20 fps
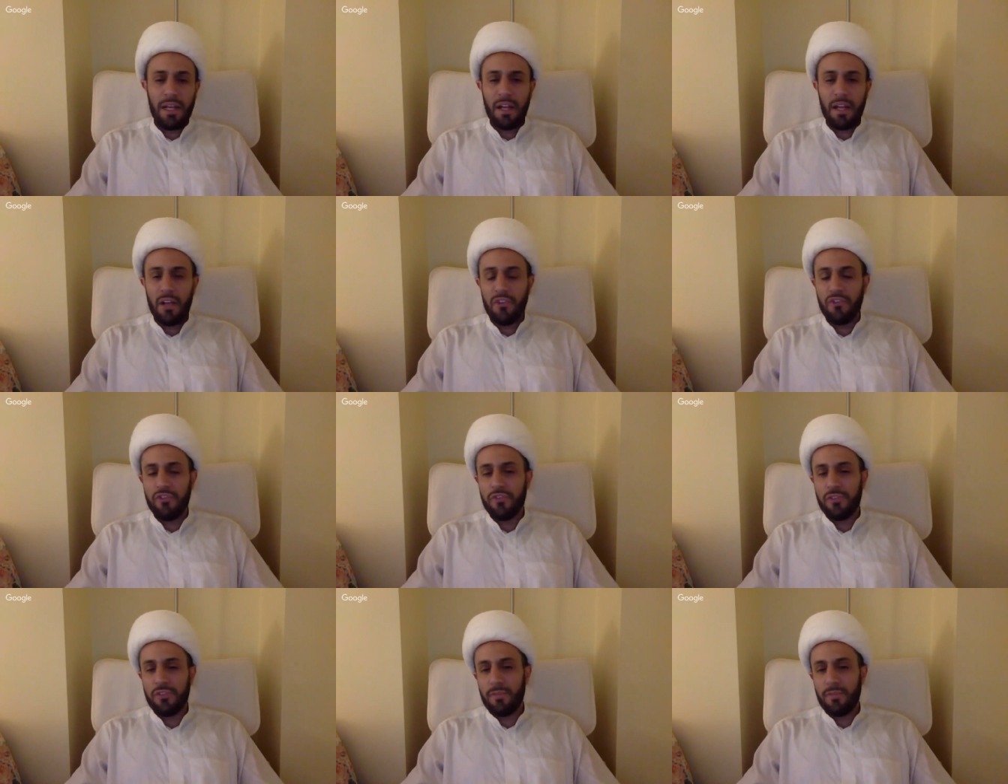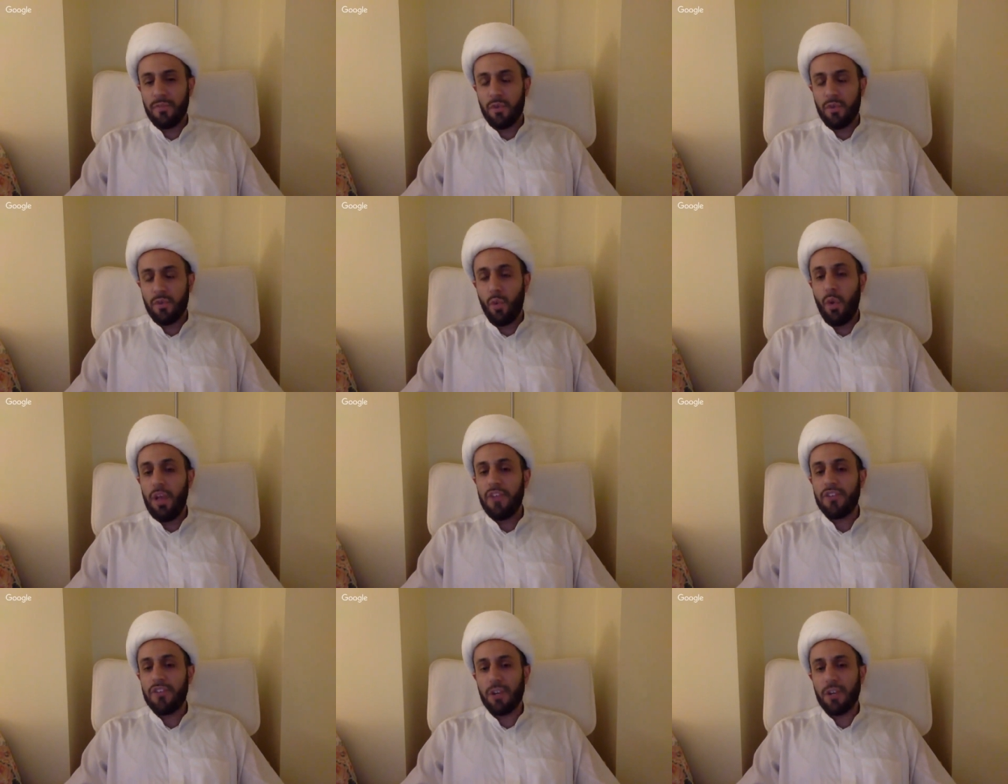us
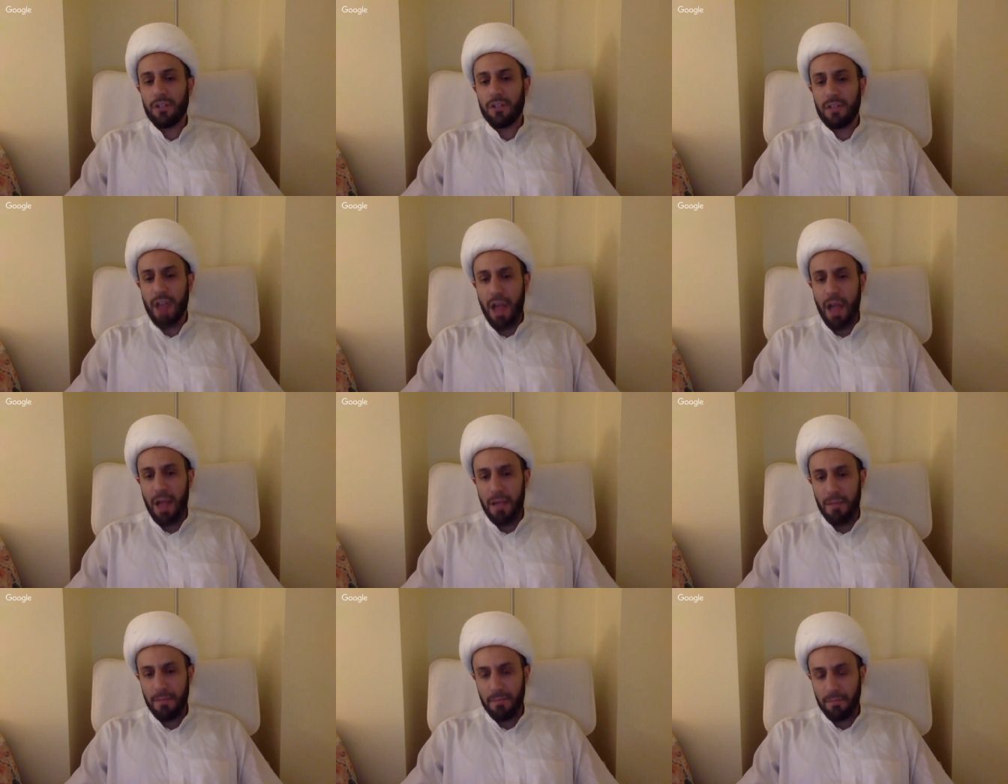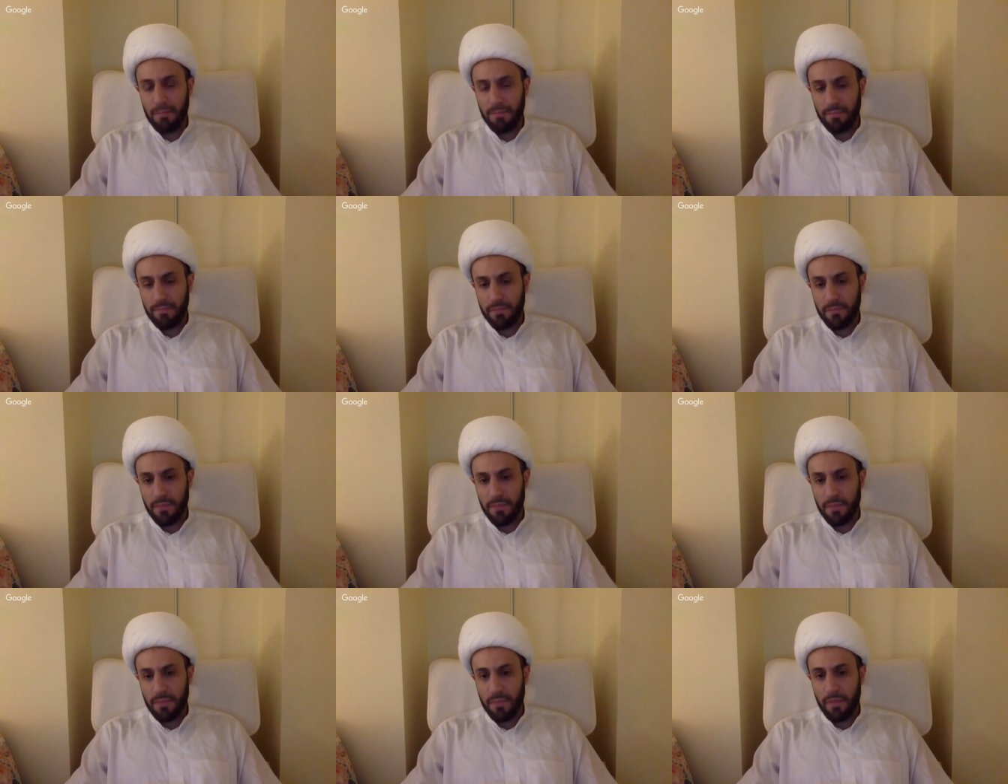waste our time,
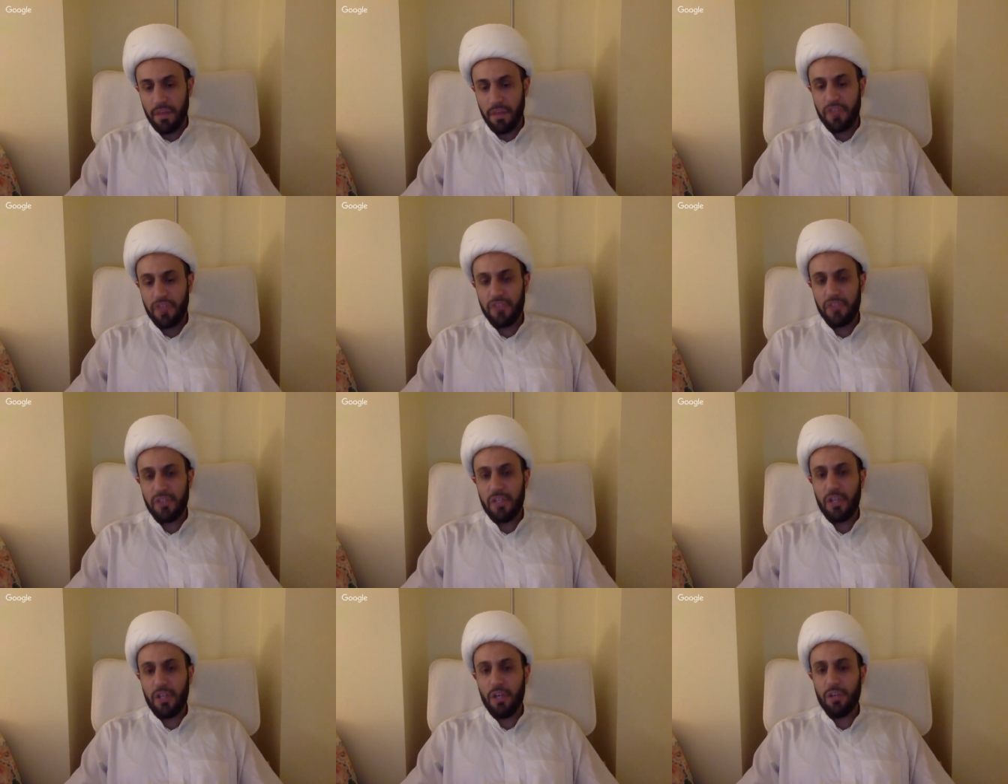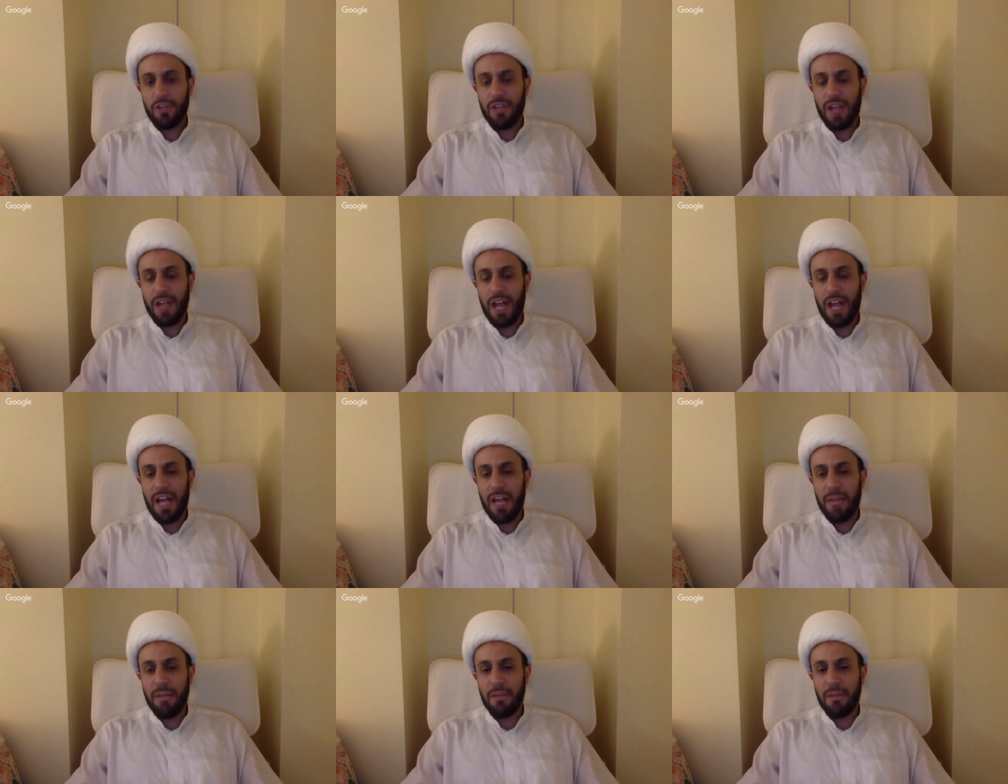because
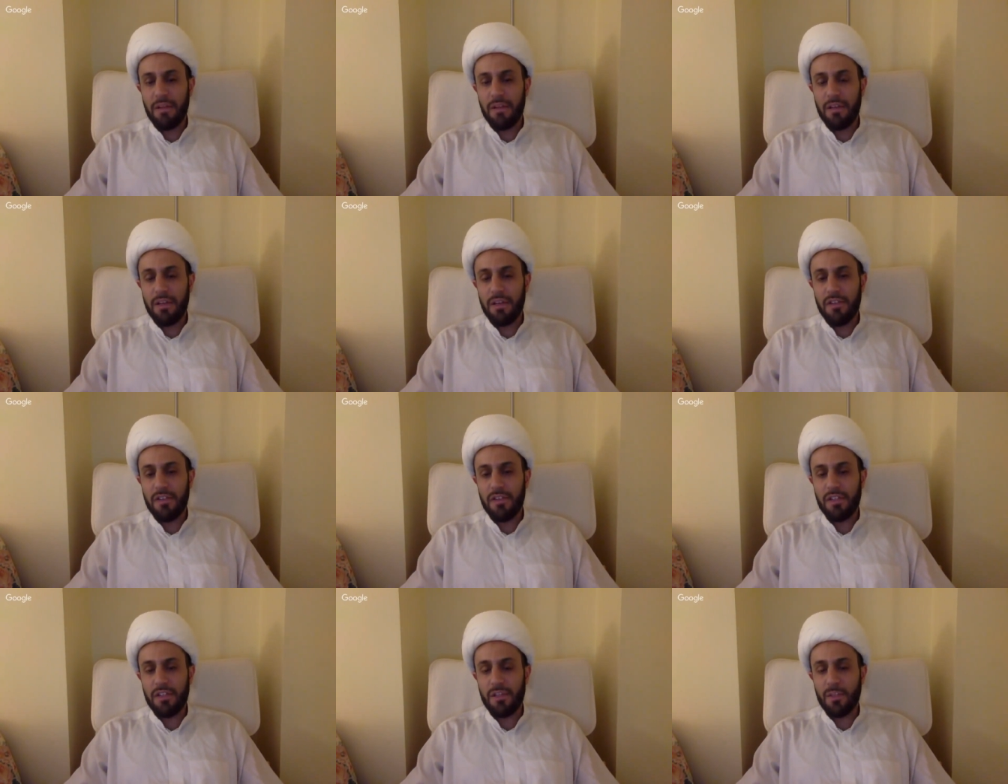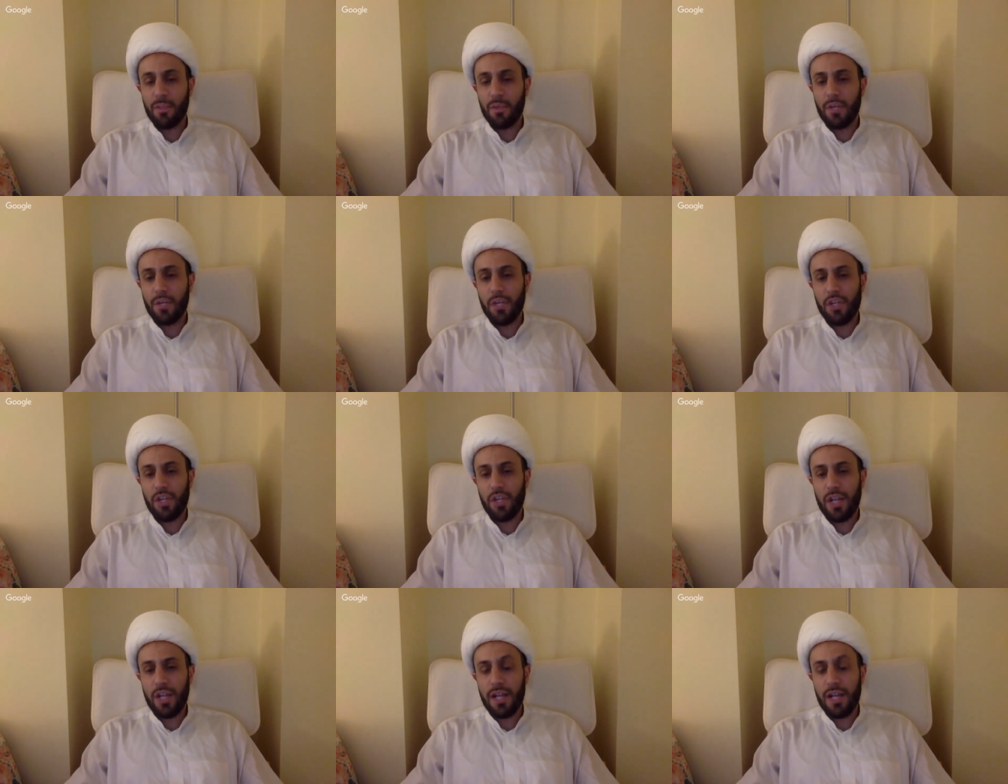time is a
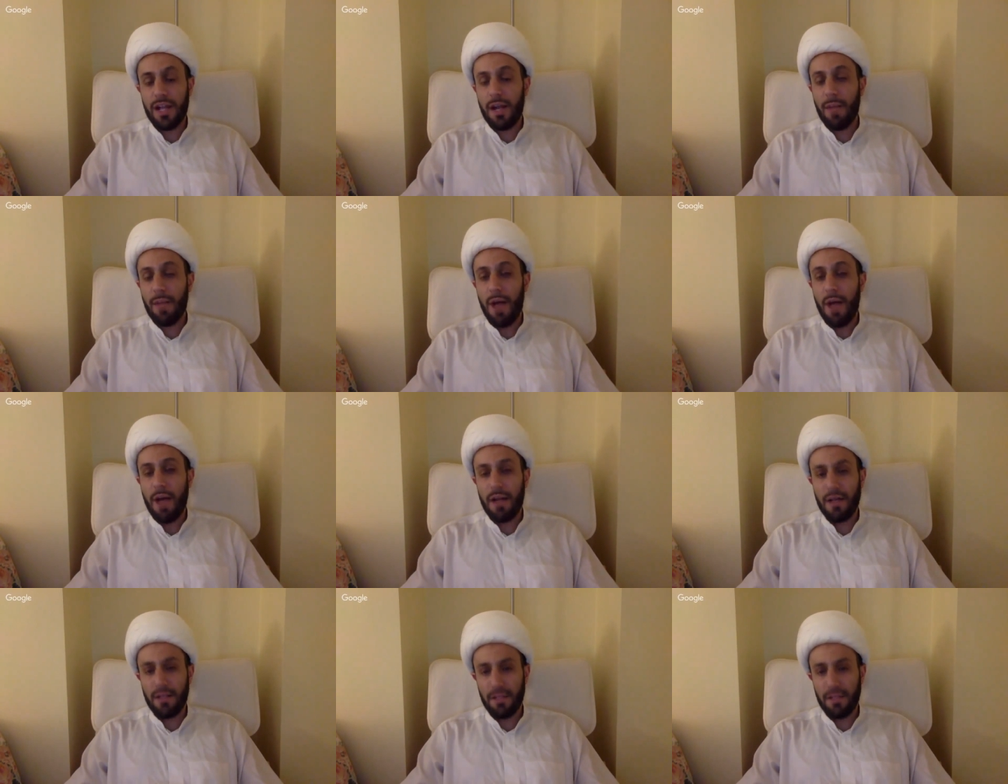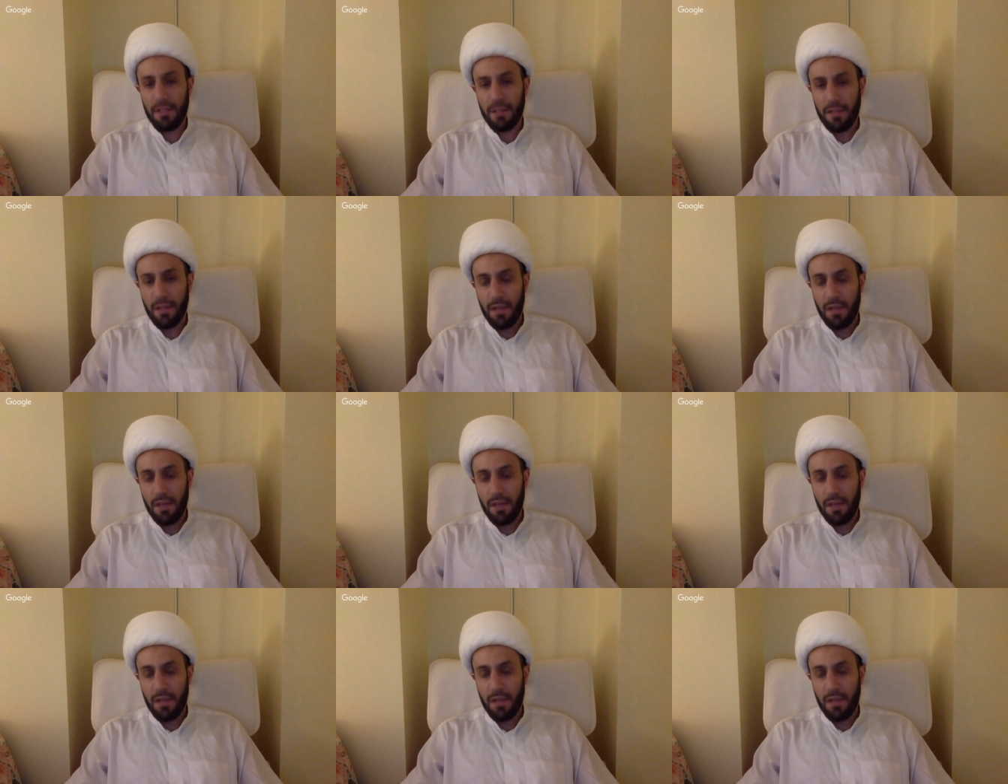depreciating commodity.